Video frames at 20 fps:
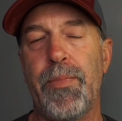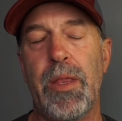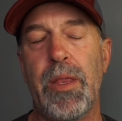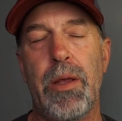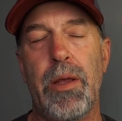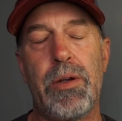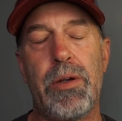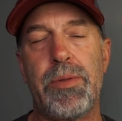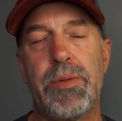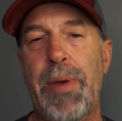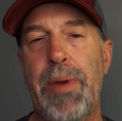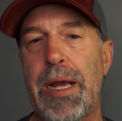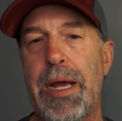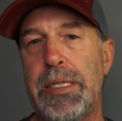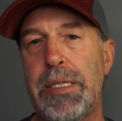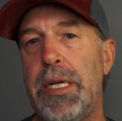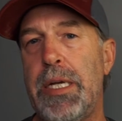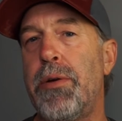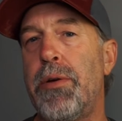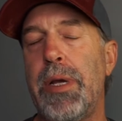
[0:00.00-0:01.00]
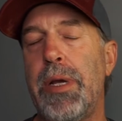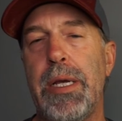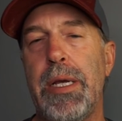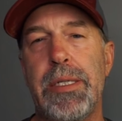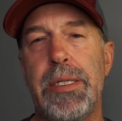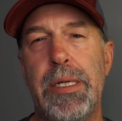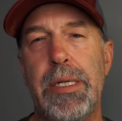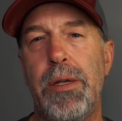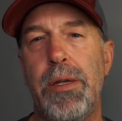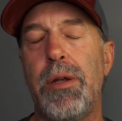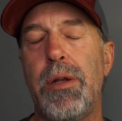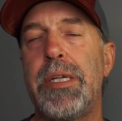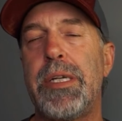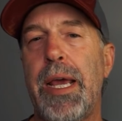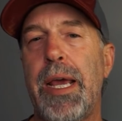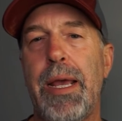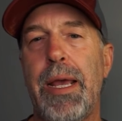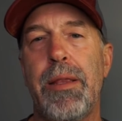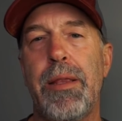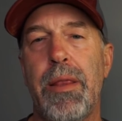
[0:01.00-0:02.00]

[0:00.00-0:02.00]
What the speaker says: There's bacterias in your tank.